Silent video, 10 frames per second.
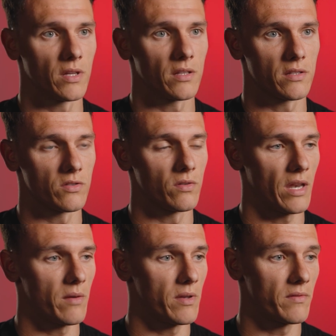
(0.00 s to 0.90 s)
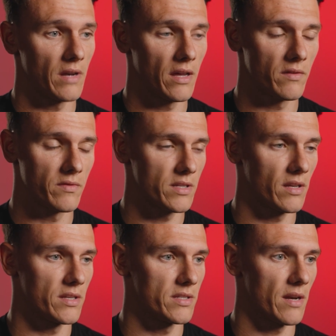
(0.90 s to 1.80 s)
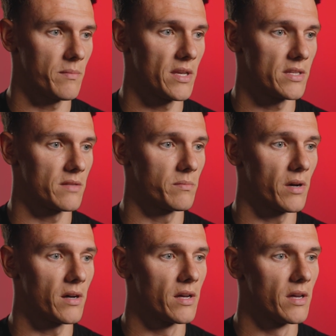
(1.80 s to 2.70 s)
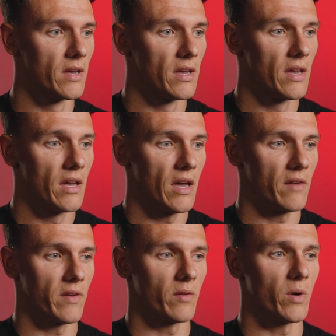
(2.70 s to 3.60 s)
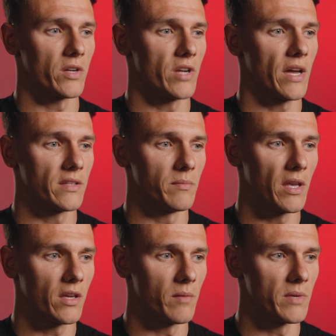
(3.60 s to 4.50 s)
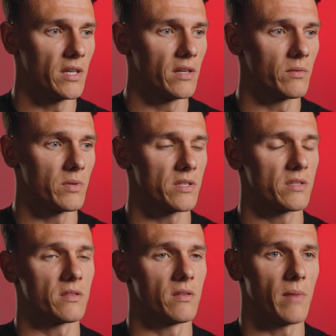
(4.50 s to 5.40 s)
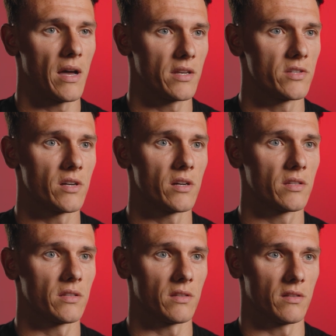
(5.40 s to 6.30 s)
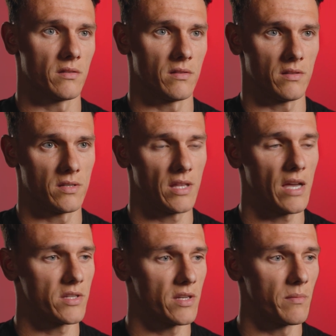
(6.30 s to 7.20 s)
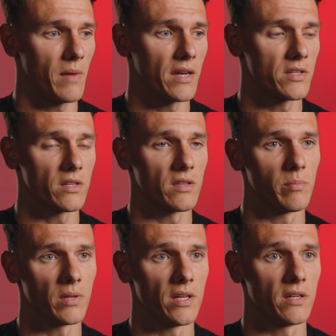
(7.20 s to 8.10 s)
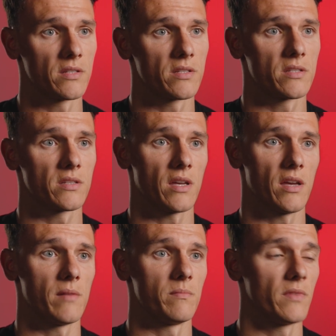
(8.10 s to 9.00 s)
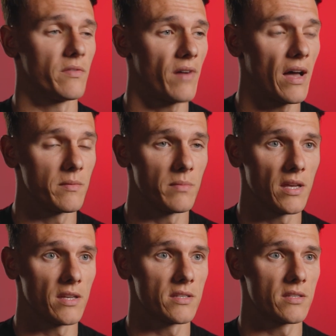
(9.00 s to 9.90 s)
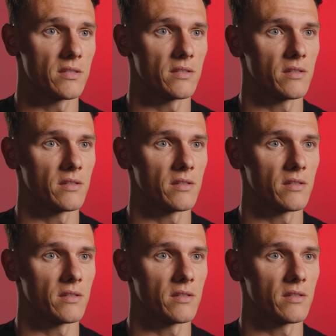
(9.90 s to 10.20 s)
Like, there's no getting away from that. The facilities are amazing. But I think what attracted me to coming here was the manager, the stature of the manager, the players, the fan base,